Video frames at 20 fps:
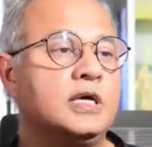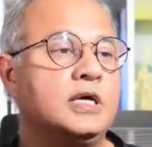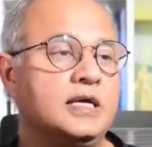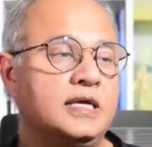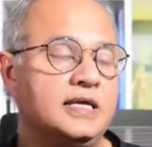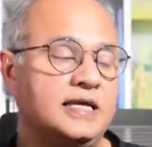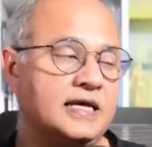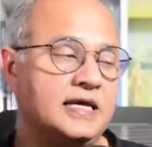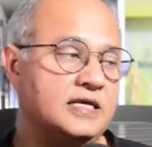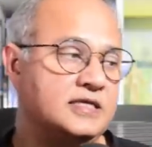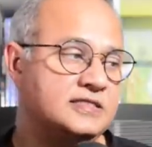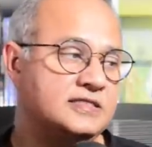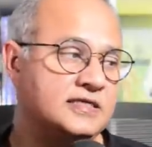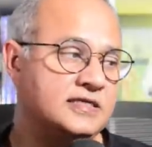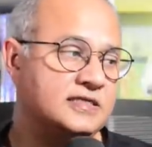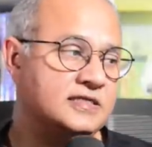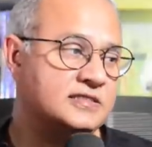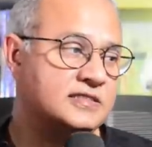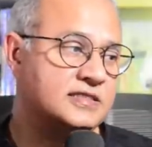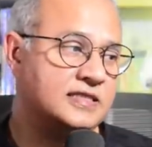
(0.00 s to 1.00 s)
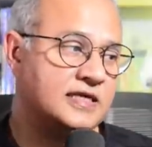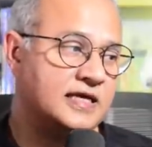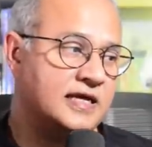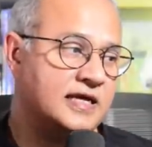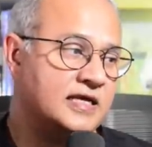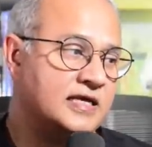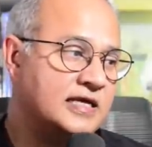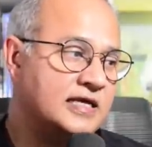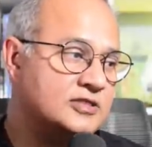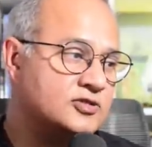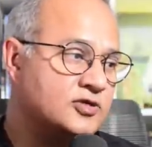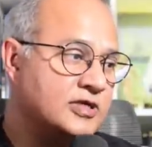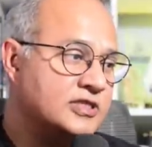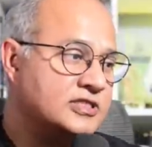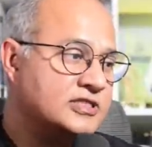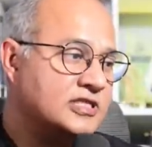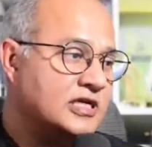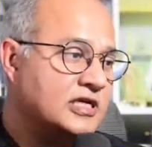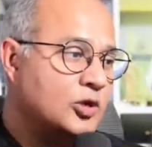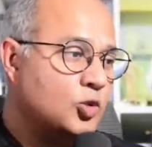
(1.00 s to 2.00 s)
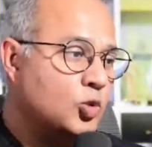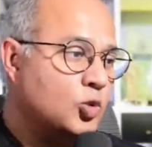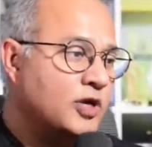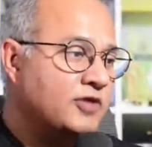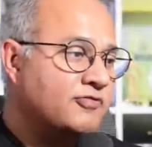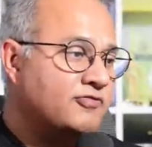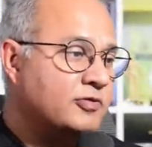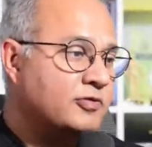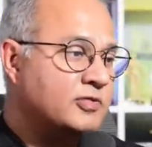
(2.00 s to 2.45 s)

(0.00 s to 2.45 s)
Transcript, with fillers: Kelly says, can isolation away from